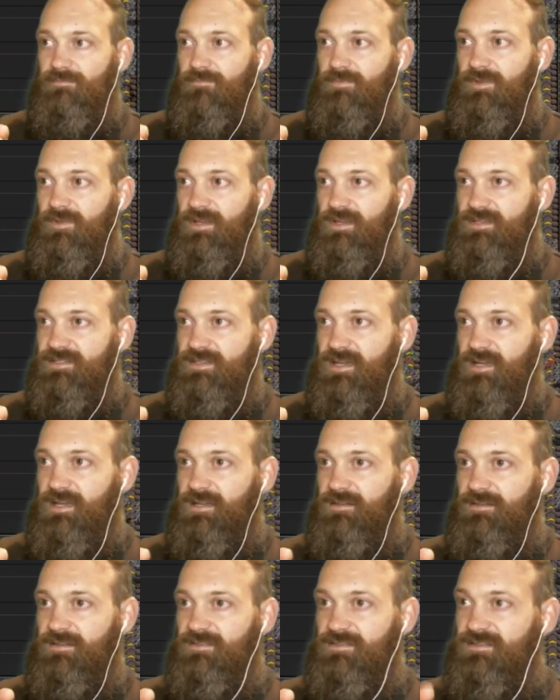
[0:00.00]
a
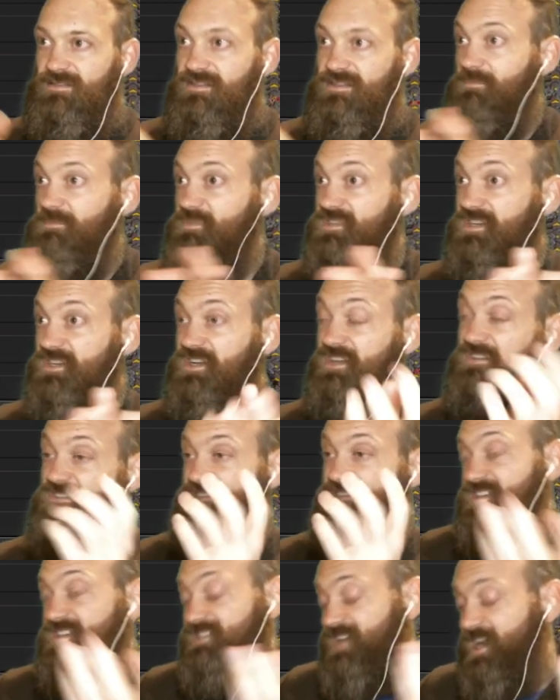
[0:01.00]
second is a 10% increase.
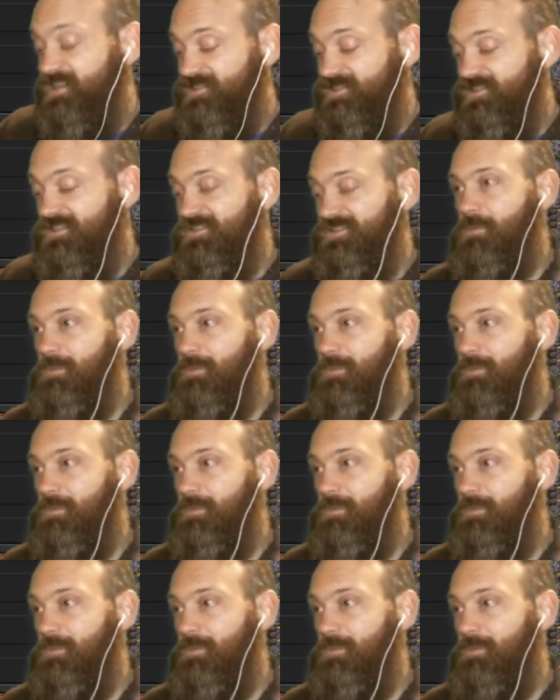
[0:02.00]
That's actually not